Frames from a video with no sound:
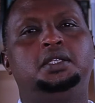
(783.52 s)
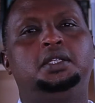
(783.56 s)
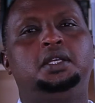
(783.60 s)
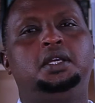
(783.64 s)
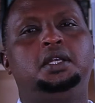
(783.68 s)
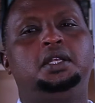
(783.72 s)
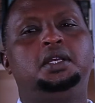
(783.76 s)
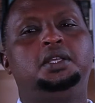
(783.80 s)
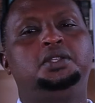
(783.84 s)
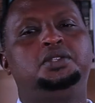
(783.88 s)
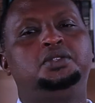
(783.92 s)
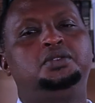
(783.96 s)

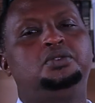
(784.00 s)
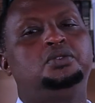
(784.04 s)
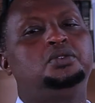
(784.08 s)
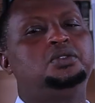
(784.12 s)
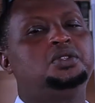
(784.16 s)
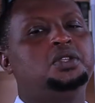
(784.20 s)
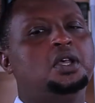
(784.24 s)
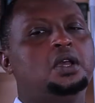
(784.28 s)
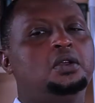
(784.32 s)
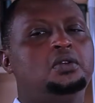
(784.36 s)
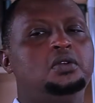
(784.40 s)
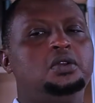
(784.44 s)
the
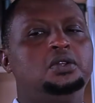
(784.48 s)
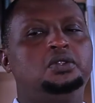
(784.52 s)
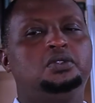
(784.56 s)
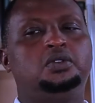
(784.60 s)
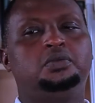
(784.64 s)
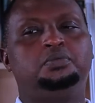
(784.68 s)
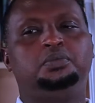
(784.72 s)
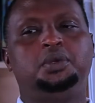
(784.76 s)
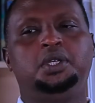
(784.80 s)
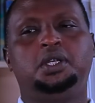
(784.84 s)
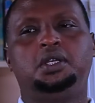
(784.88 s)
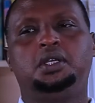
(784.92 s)
residues are going
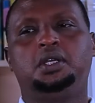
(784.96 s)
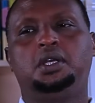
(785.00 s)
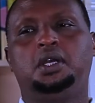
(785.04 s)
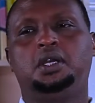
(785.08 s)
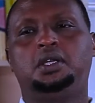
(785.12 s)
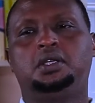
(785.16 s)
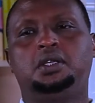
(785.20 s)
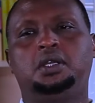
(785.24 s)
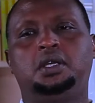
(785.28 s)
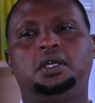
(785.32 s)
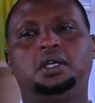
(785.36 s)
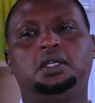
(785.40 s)
to be
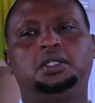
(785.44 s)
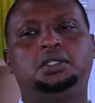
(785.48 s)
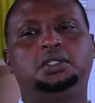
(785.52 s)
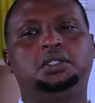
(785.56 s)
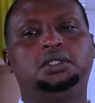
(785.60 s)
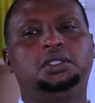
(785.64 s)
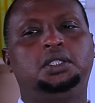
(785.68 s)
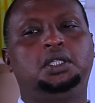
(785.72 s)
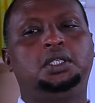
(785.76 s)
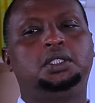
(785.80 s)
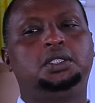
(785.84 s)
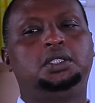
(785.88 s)

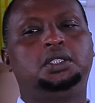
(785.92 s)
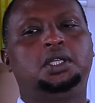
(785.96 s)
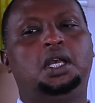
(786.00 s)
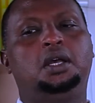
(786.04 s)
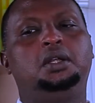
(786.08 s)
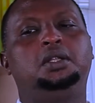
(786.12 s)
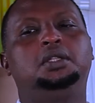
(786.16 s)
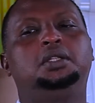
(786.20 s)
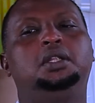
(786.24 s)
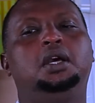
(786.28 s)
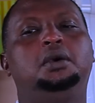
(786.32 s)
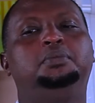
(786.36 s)

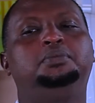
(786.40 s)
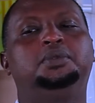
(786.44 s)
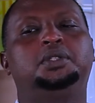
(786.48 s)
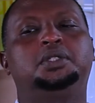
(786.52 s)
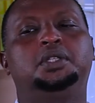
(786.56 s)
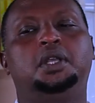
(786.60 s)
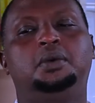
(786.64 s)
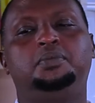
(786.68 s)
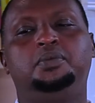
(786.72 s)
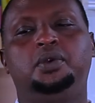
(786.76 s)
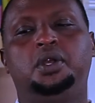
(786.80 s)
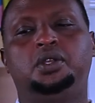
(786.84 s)
jumped down
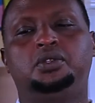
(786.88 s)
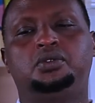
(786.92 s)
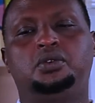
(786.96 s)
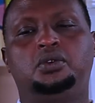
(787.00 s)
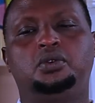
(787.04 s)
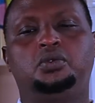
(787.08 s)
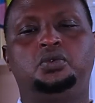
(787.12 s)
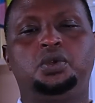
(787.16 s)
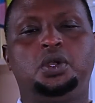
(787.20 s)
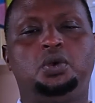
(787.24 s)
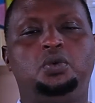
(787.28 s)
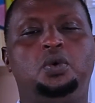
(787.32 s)
somewhere.
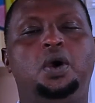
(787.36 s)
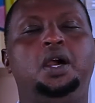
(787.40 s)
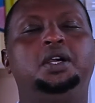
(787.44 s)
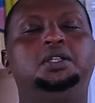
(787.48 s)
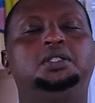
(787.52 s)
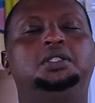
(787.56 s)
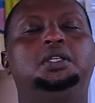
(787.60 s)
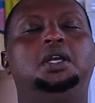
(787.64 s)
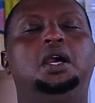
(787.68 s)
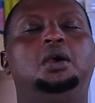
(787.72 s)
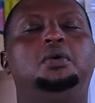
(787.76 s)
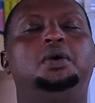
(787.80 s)
So we
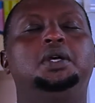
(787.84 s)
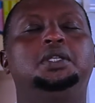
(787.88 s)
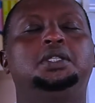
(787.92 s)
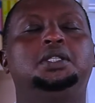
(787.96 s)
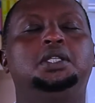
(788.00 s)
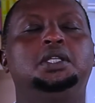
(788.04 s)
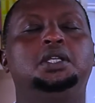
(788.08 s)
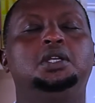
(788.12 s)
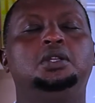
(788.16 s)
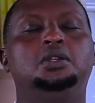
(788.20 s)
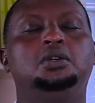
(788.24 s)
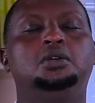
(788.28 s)
want our
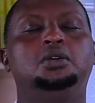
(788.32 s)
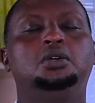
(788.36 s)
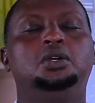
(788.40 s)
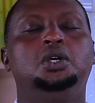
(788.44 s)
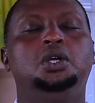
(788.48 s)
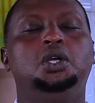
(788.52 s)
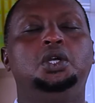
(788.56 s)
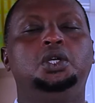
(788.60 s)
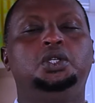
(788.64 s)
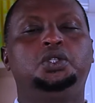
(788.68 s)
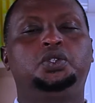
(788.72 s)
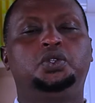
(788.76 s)
signal
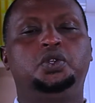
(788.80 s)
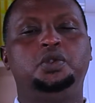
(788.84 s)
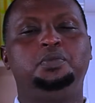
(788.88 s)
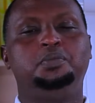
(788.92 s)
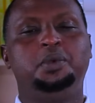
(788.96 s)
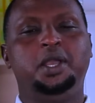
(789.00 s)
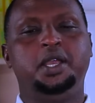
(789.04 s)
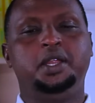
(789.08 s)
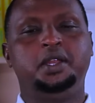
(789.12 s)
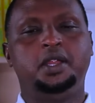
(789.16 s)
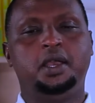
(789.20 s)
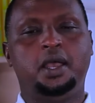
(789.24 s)
to
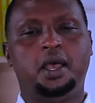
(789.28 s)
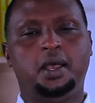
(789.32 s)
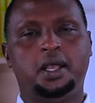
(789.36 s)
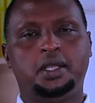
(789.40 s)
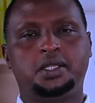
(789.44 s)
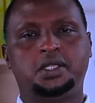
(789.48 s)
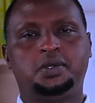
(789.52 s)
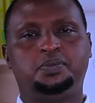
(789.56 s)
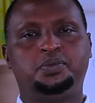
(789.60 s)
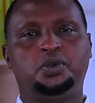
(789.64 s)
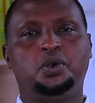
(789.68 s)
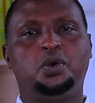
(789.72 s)
remain
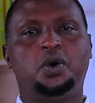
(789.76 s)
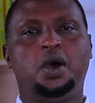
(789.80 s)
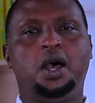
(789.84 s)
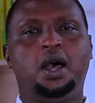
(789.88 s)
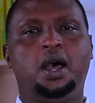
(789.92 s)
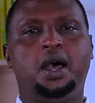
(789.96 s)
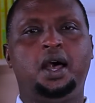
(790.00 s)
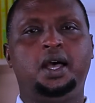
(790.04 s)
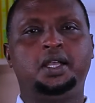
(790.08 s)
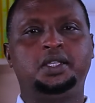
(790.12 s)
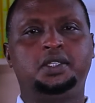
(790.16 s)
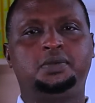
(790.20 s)
as
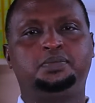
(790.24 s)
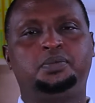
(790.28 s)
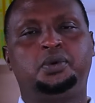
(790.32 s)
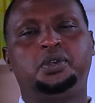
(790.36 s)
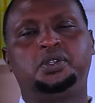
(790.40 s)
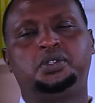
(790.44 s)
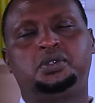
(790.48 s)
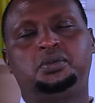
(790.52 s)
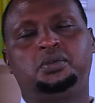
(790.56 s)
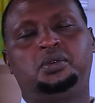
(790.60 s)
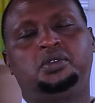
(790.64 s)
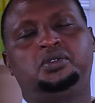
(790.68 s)
pure as
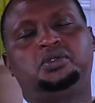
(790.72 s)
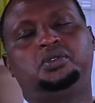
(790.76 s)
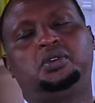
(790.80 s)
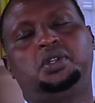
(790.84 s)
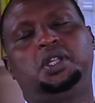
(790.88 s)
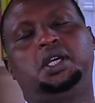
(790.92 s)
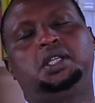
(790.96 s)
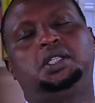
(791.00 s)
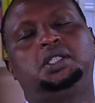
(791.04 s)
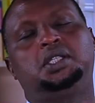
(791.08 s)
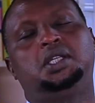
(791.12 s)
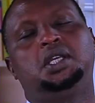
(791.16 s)
possible, so
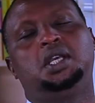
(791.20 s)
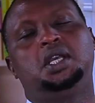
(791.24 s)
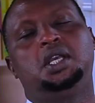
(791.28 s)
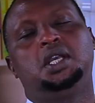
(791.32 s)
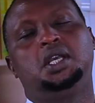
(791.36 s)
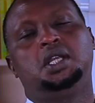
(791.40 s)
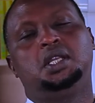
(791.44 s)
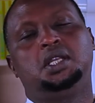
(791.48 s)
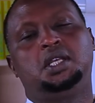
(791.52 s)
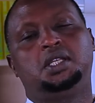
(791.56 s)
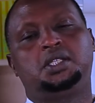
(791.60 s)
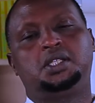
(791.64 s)
that
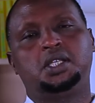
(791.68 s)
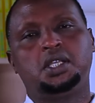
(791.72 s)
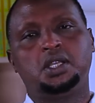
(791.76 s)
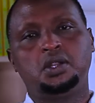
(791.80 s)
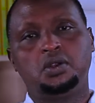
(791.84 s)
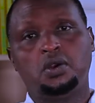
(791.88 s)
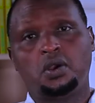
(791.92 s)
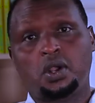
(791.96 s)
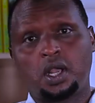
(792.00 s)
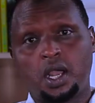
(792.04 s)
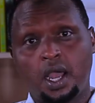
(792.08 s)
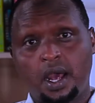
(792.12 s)
the
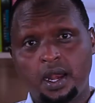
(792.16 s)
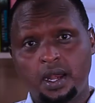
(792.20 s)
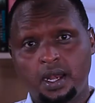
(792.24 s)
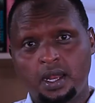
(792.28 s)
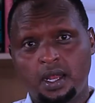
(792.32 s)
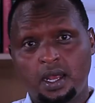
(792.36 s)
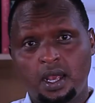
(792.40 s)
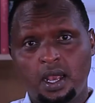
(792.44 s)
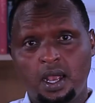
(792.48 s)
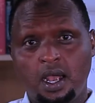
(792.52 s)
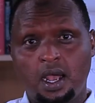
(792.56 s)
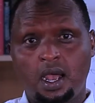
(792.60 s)
signal can
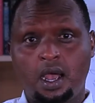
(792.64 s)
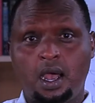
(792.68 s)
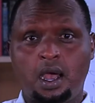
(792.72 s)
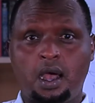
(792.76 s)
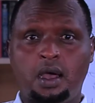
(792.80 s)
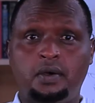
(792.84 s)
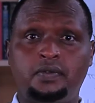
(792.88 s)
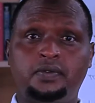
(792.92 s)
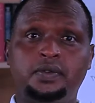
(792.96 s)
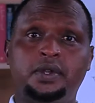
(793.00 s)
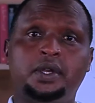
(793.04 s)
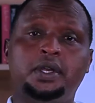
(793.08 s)

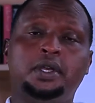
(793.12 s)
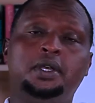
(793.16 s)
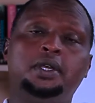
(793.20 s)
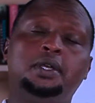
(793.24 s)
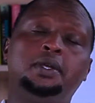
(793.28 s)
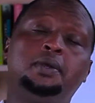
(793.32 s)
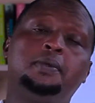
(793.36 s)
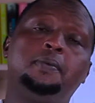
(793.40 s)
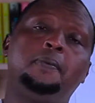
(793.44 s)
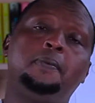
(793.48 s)
have the